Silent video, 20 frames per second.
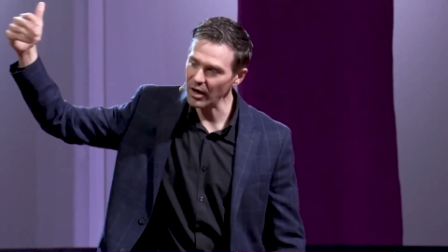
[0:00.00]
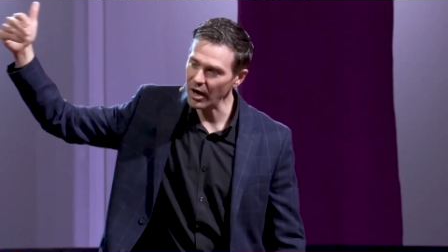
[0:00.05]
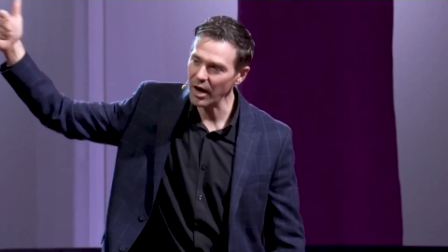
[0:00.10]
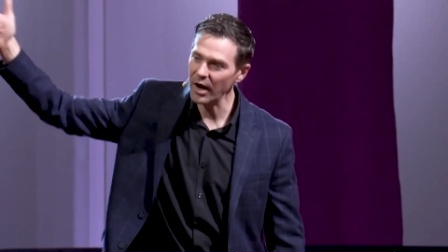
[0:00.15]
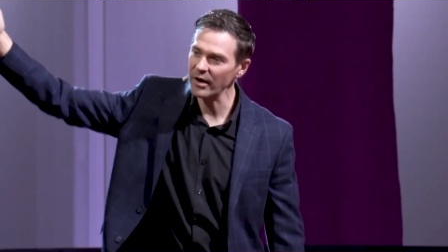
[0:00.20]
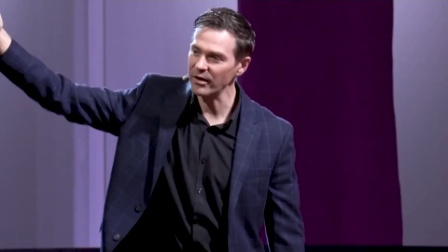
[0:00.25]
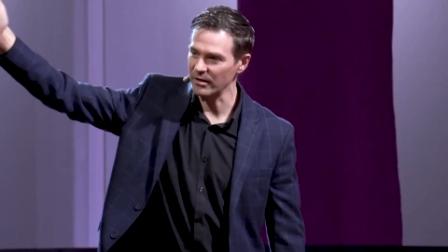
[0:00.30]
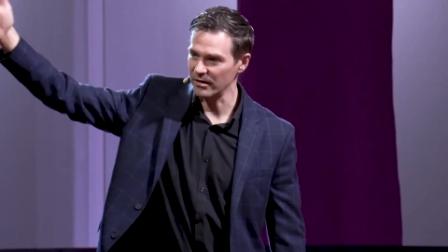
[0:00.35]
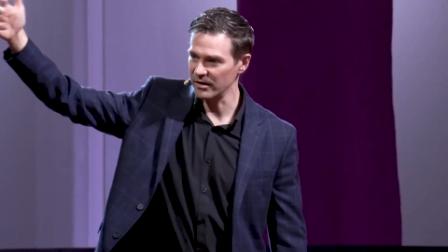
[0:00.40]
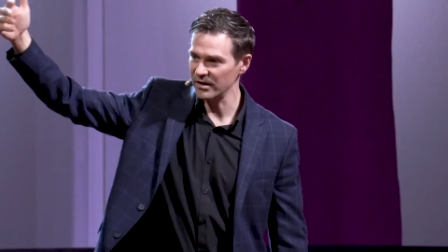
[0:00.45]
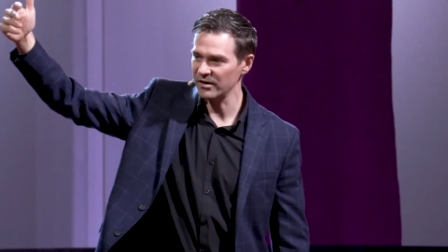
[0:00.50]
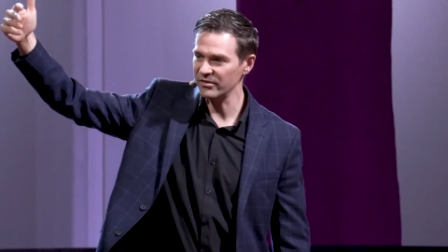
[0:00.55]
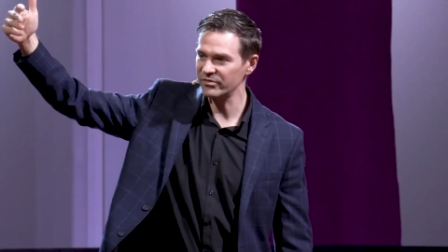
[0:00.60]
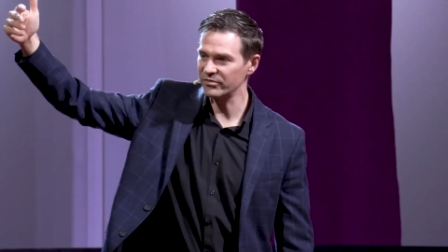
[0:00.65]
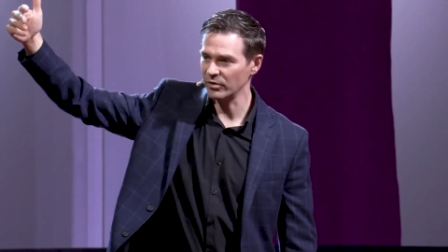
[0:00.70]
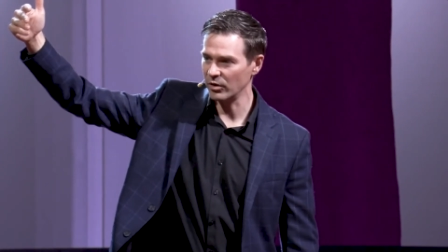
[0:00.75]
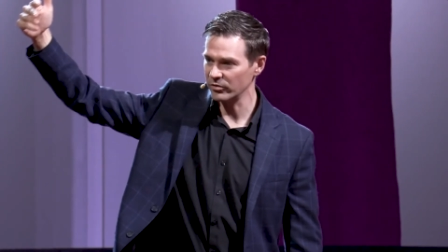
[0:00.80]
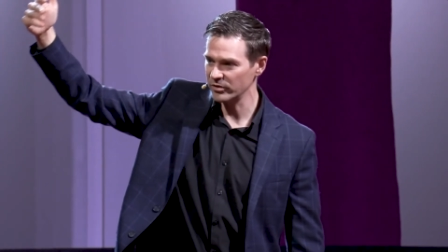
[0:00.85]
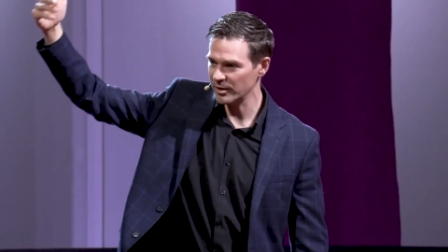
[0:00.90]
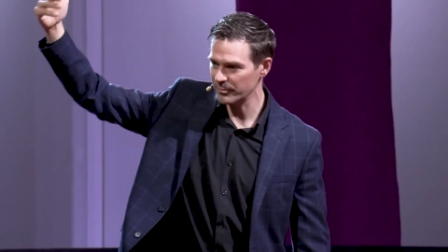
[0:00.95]
honor is
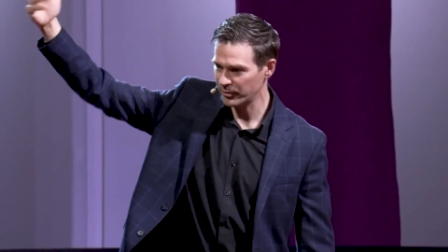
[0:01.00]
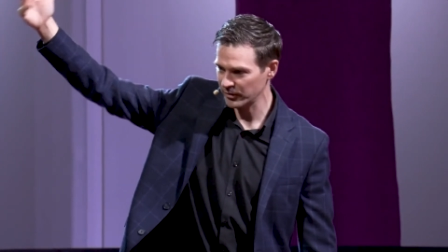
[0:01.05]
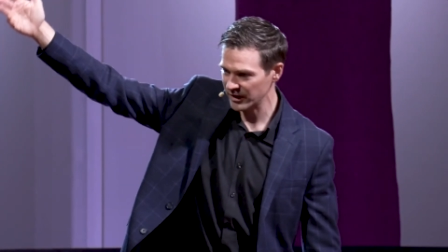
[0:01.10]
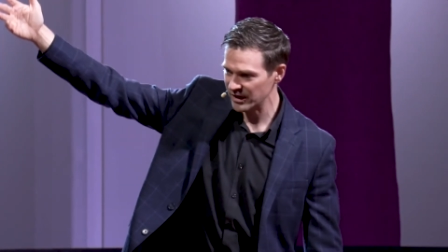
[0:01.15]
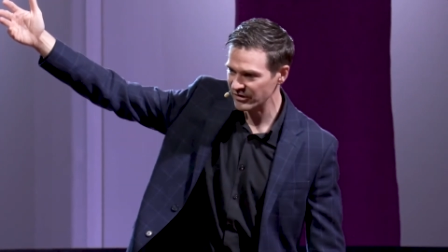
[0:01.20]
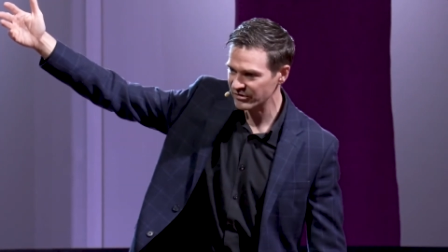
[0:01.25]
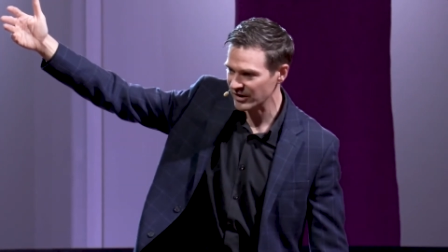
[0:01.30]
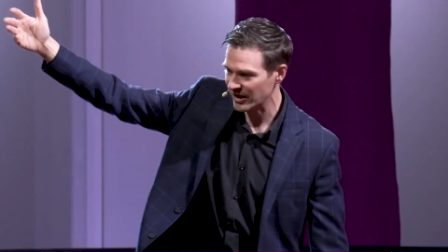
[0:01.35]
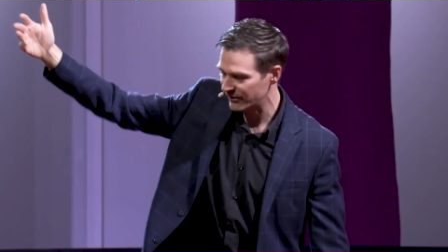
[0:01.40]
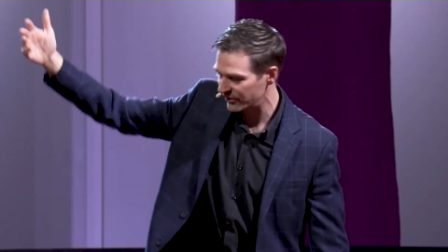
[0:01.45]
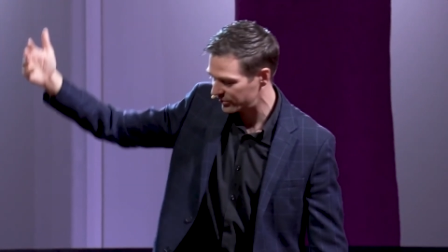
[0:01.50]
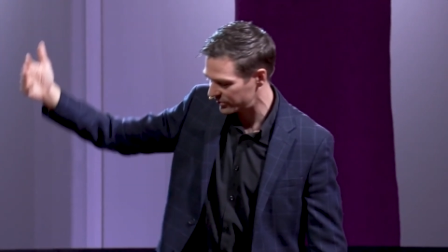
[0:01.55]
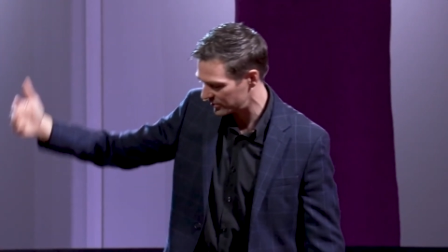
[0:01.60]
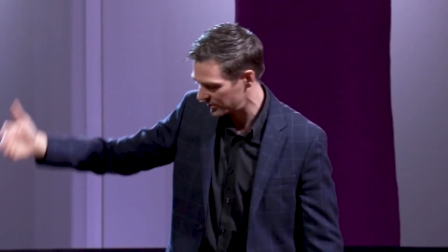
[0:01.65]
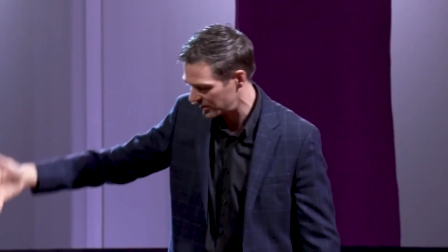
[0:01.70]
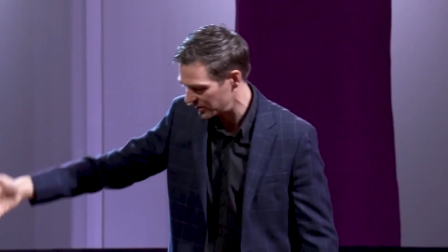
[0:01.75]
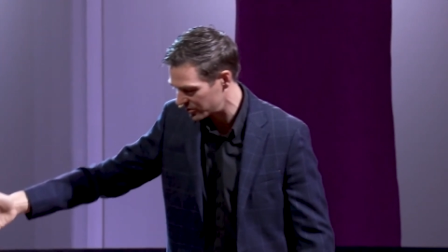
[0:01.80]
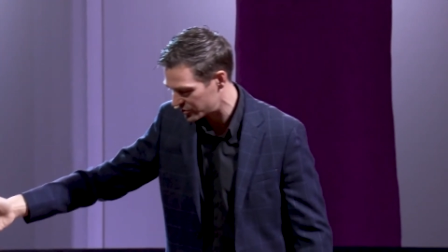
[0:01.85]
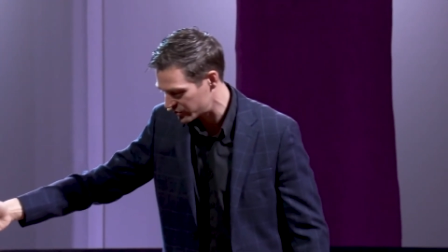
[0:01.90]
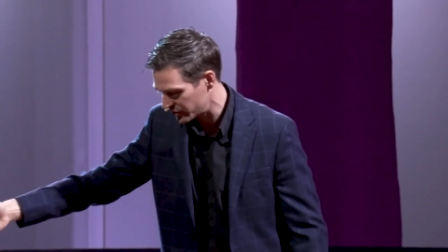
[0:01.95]
stone the police officer
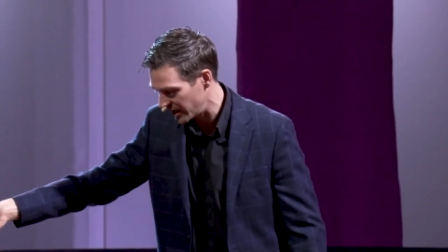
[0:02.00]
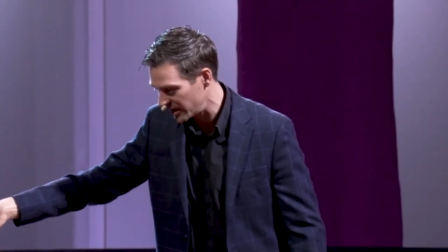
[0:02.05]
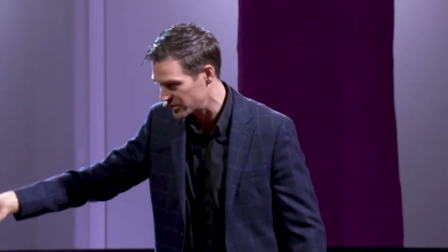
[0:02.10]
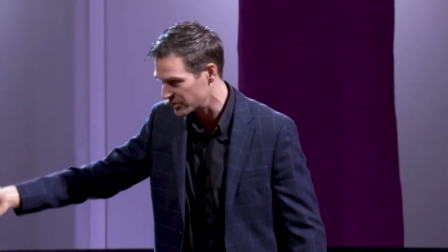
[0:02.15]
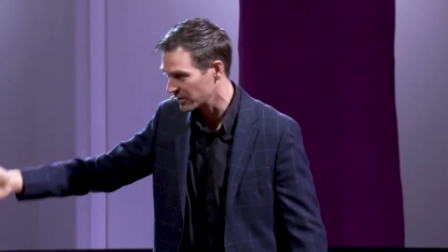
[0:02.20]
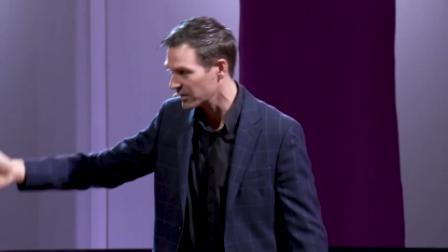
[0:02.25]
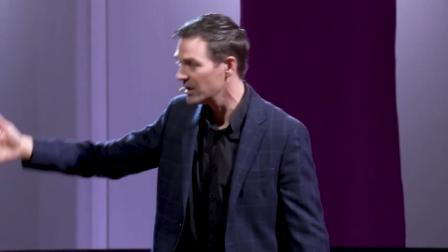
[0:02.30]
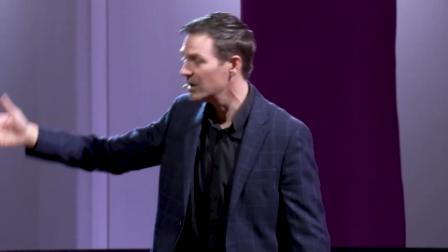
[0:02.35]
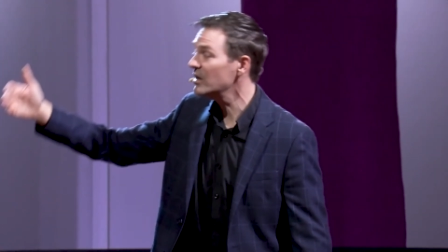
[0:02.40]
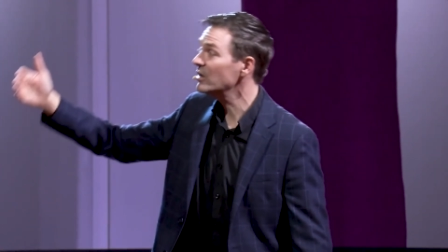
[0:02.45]
than the stranger